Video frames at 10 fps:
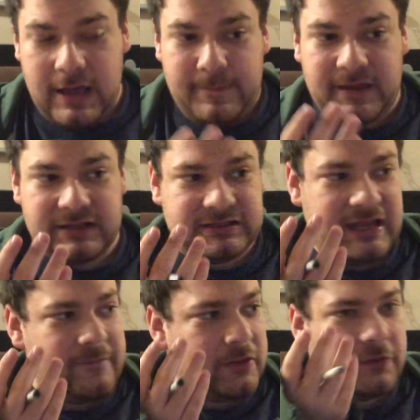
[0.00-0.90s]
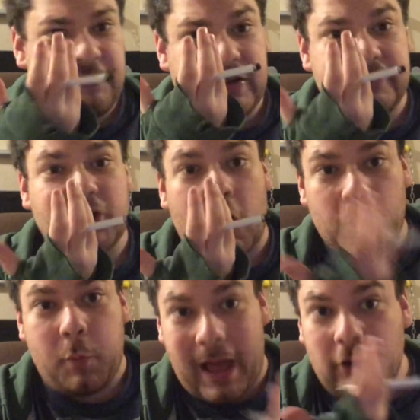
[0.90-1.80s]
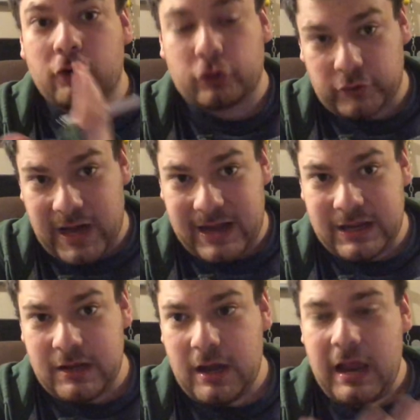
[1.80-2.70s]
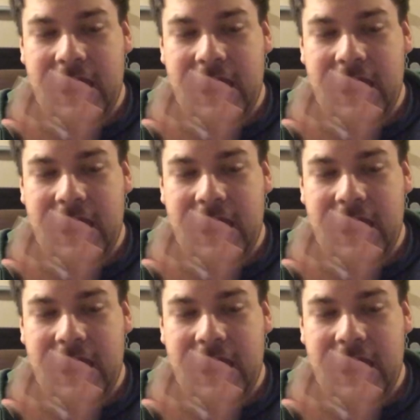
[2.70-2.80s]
Because even though the villains are well created,